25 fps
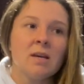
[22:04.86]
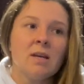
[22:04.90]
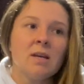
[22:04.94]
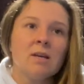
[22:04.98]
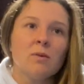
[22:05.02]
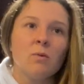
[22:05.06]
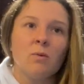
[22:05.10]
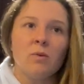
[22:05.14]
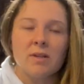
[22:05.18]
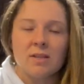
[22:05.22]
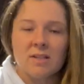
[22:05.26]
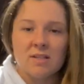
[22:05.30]

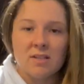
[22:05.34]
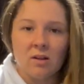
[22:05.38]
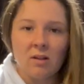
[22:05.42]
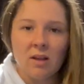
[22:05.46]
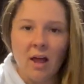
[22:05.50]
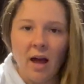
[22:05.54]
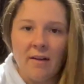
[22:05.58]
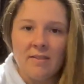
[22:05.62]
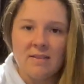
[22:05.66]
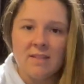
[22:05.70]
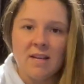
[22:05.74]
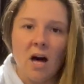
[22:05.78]
with still
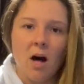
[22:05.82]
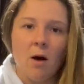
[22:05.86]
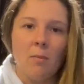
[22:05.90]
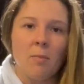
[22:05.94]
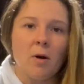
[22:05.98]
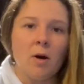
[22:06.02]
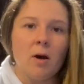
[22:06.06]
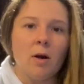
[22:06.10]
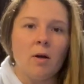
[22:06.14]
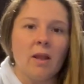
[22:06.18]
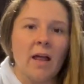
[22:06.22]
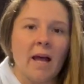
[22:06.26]
lifestyle,
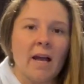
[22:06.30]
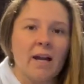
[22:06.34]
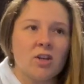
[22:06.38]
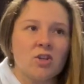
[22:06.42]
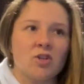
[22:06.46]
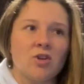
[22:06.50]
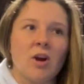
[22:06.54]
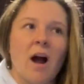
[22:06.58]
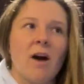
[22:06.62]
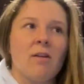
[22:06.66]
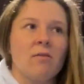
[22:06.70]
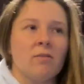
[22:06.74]
but like
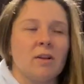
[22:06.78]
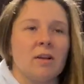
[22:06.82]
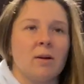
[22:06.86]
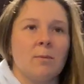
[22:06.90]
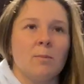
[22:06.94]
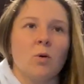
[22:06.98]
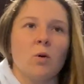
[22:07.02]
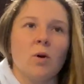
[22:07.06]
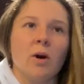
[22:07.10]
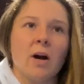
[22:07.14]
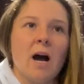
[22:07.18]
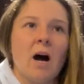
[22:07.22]
traveling
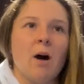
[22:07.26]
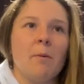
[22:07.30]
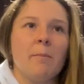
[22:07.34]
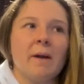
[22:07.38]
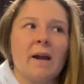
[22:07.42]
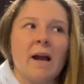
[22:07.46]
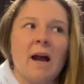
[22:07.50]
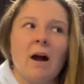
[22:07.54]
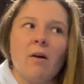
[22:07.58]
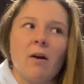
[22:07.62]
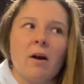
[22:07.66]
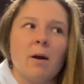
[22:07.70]
more,
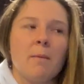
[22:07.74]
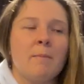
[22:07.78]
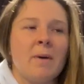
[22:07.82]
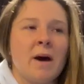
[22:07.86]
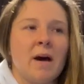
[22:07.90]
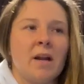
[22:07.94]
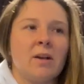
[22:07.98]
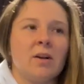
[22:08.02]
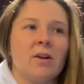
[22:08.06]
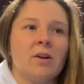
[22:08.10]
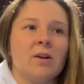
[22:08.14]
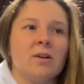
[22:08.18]
helping out
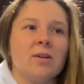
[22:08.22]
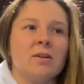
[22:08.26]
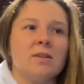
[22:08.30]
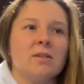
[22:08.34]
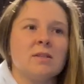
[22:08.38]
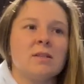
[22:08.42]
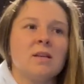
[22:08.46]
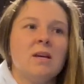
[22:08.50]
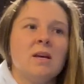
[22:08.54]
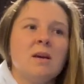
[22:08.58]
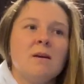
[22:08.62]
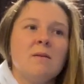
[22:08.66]

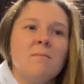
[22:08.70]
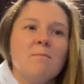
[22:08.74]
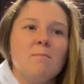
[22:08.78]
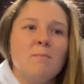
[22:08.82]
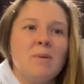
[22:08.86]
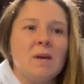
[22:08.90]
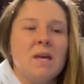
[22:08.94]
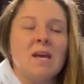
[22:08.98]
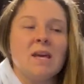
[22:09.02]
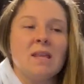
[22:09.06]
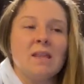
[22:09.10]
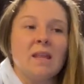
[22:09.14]
competitors,
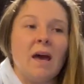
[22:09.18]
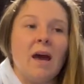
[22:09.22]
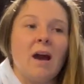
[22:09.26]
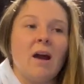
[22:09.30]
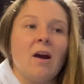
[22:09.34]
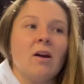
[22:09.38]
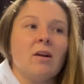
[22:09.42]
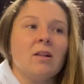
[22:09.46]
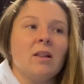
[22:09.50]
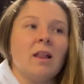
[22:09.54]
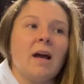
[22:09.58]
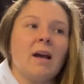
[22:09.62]
being
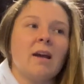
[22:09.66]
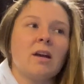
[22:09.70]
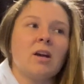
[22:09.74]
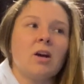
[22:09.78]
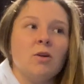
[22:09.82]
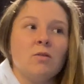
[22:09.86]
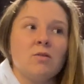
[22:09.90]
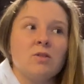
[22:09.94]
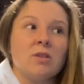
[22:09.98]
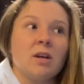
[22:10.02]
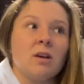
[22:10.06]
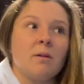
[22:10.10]
there, like
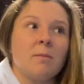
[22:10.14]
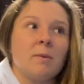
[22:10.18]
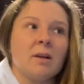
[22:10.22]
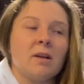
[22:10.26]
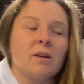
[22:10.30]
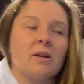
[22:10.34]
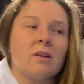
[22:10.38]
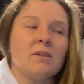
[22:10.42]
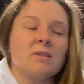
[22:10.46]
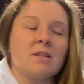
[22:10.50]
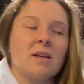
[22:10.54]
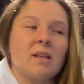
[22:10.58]
coaching
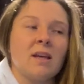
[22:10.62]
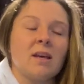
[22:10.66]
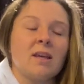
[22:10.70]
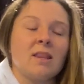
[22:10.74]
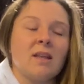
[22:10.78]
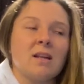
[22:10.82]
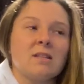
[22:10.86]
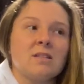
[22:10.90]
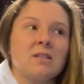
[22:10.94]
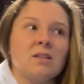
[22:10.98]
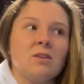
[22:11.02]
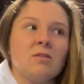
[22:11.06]
competitors. I think
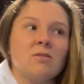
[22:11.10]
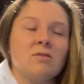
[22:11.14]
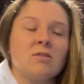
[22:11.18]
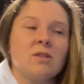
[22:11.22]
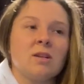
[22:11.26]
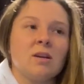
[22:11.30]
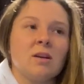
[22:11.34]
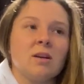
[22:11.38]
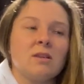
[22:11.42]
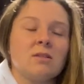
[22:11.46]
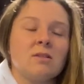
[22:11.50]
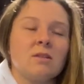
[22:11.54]
that's a huge
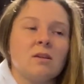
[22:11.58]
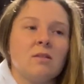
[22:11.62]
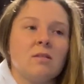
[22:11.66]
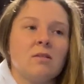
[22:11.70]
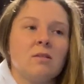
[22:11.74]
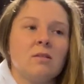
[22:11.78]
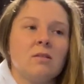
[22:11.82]
thing. So